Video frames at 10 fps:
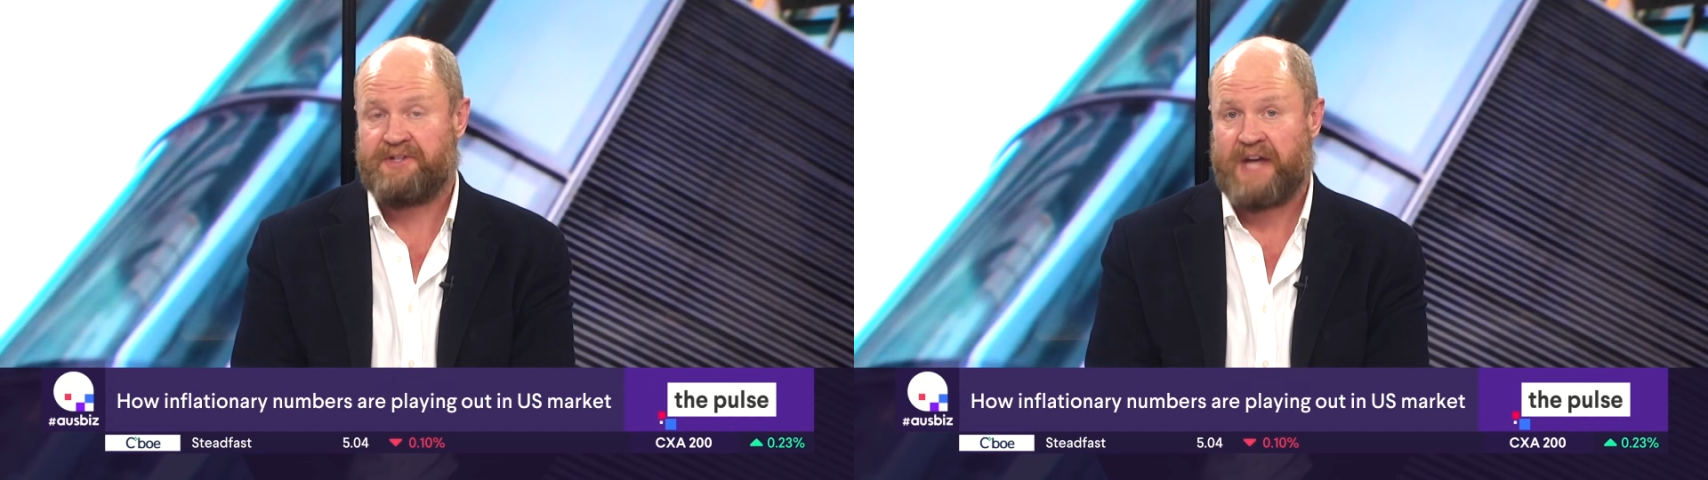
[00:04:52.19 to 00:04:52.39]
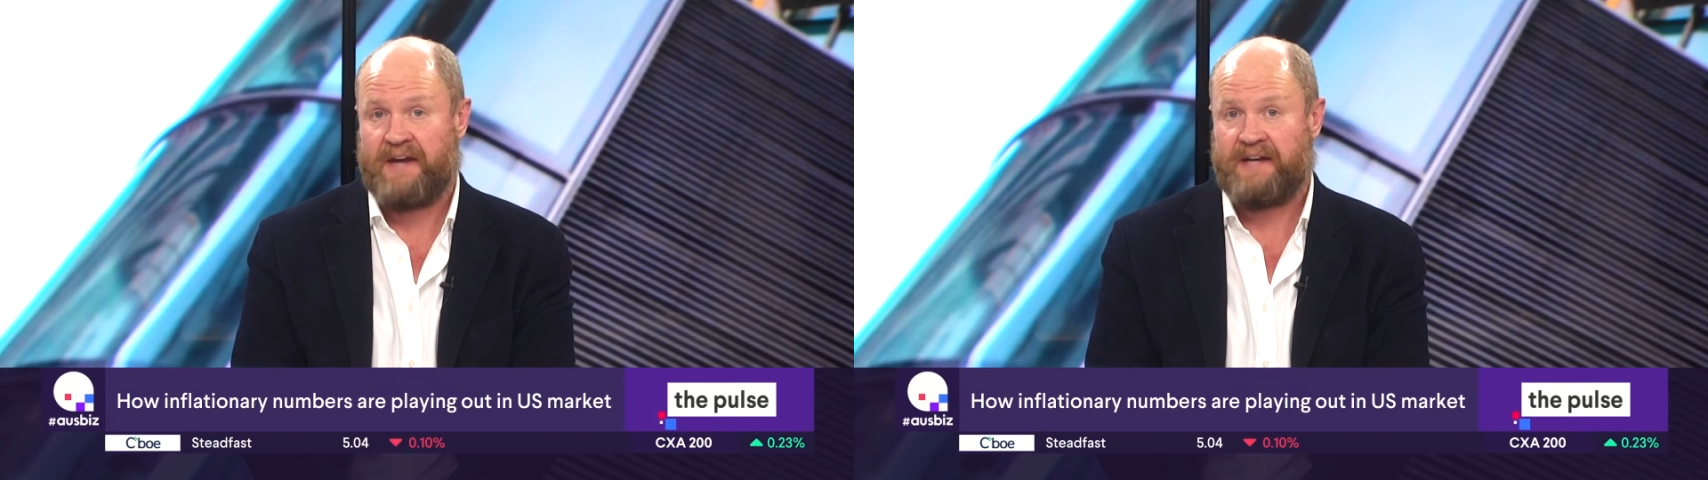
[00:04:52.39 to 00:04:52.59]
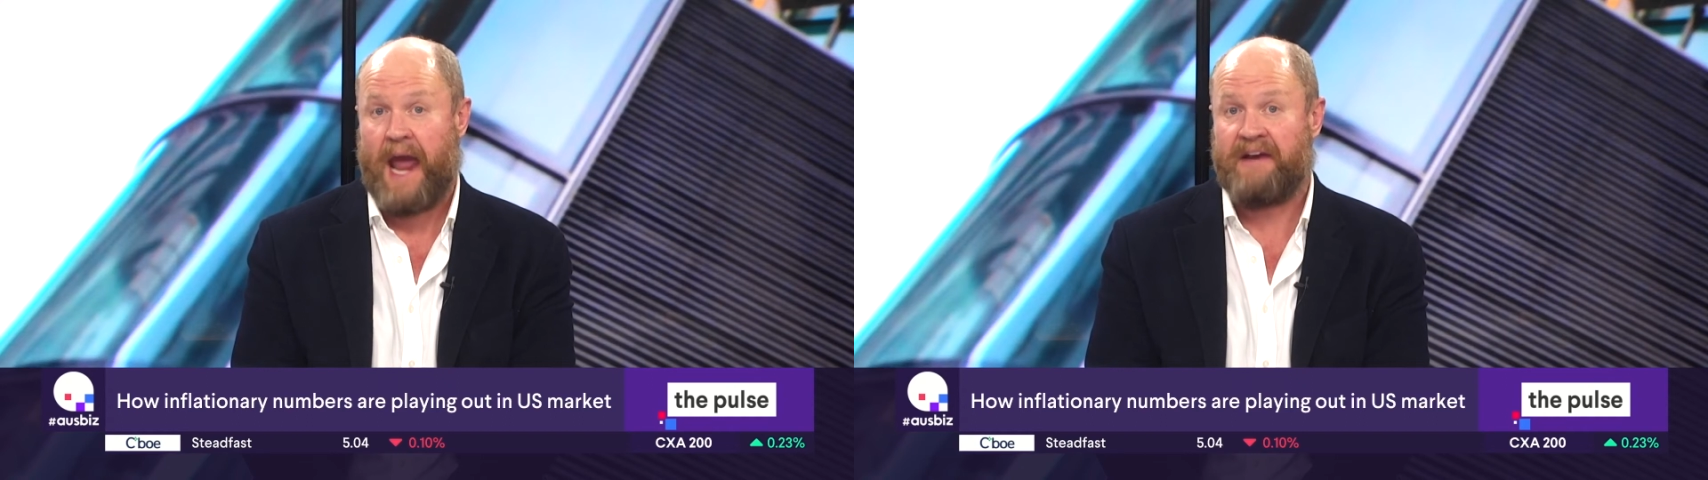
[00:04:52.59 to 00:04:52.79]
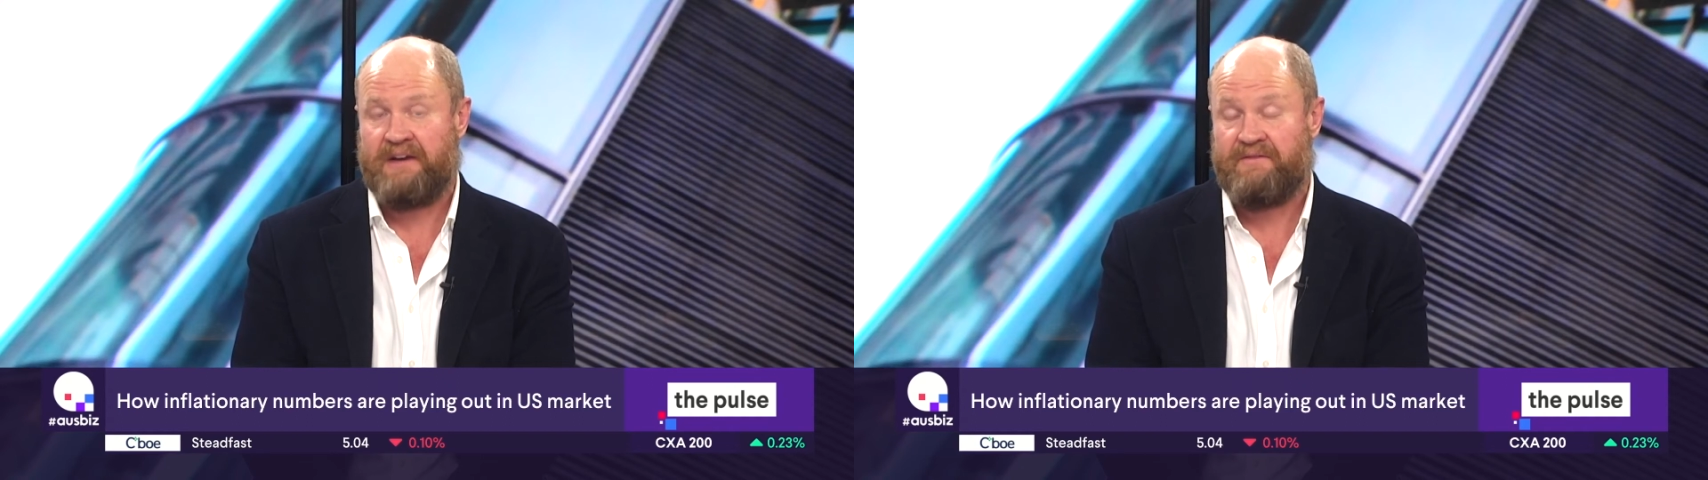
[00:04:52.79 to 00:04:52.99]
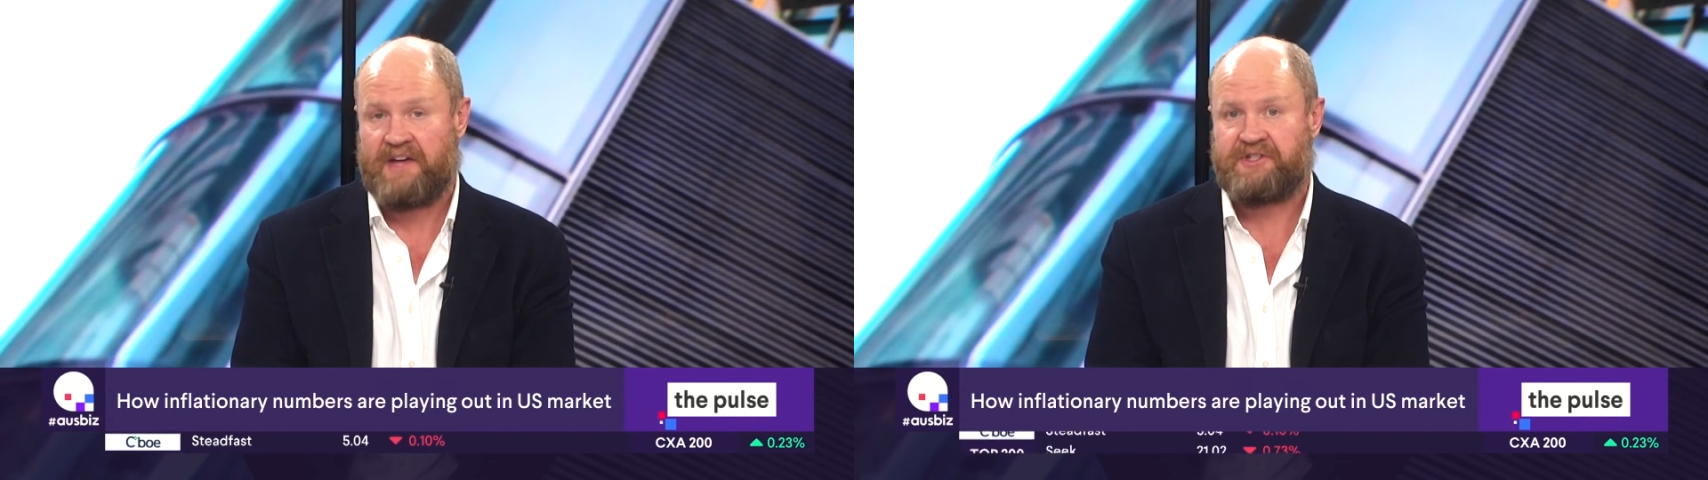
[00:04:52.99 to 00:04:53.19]
and
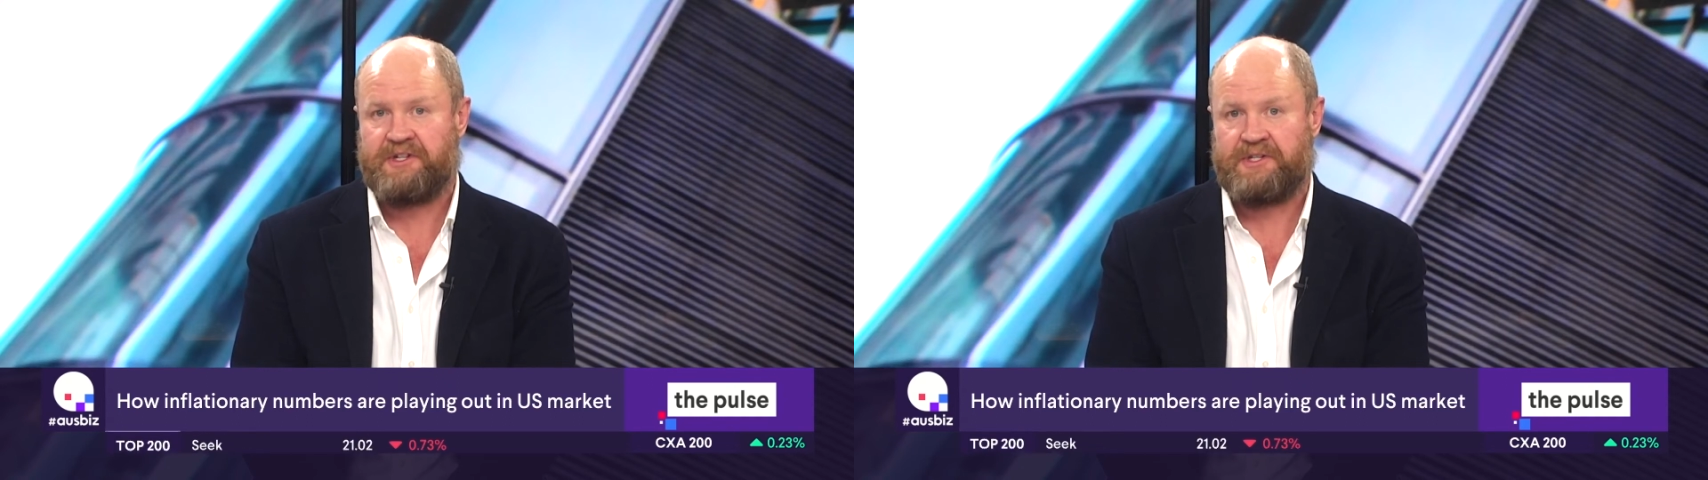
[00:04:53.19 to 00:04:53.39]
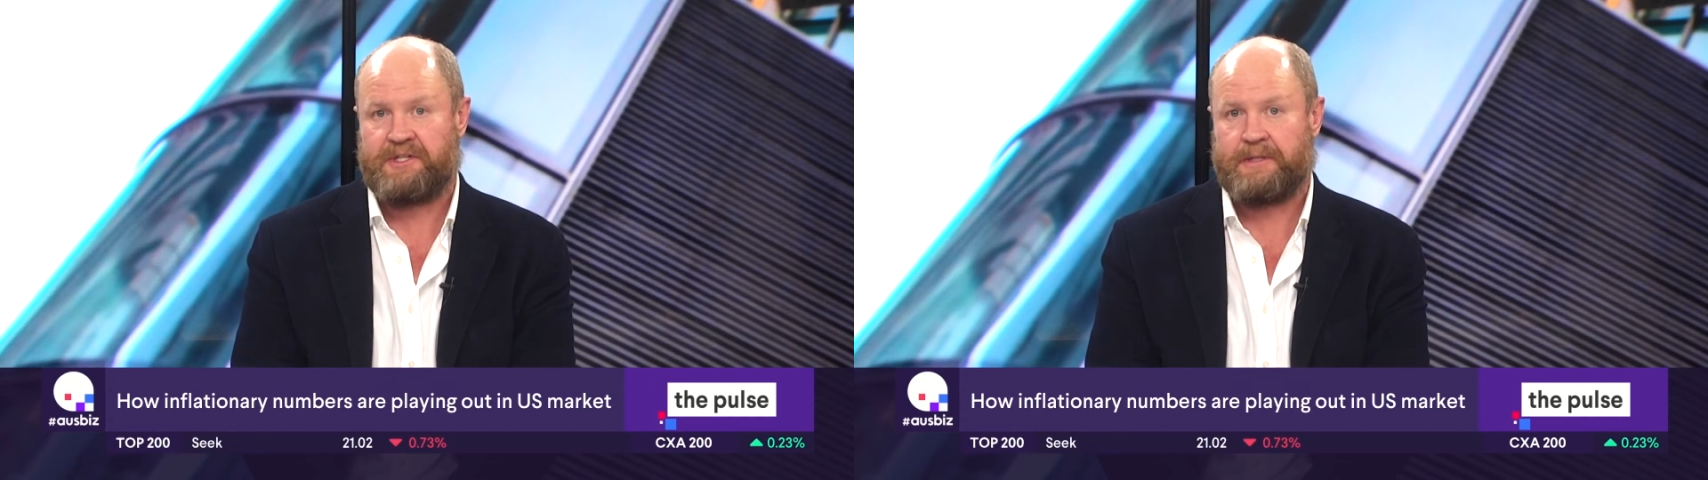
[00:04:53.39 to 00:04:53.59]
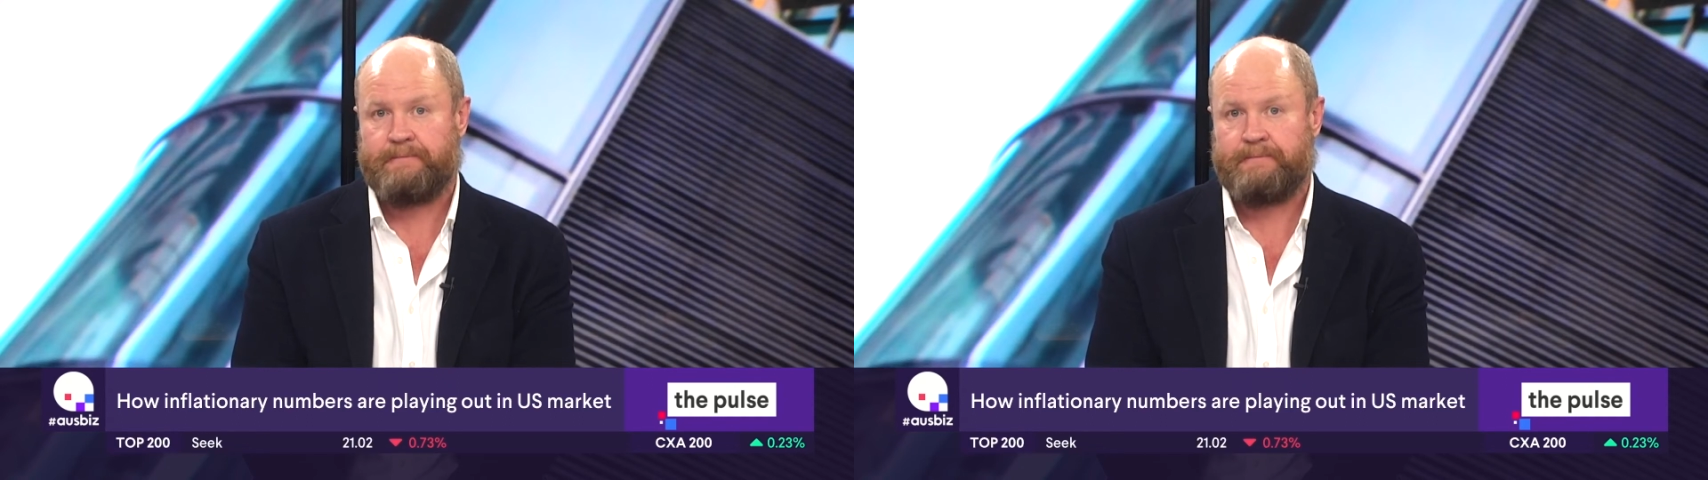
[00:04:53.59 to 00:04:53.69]
investors.